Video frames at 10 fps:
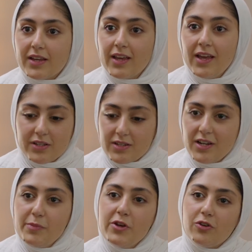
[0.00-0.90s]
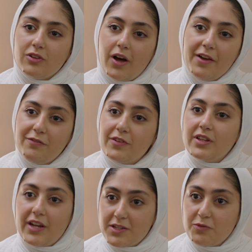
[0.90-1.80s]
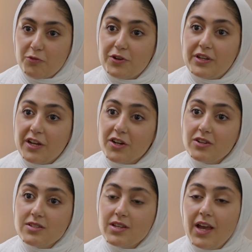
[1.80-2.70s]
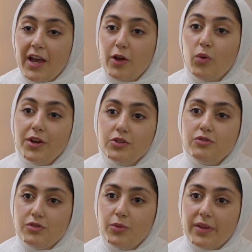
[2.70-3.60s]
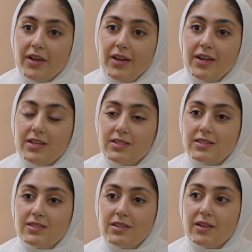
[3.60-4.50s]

Like it's gonna be your life for the next four years and what you do with it is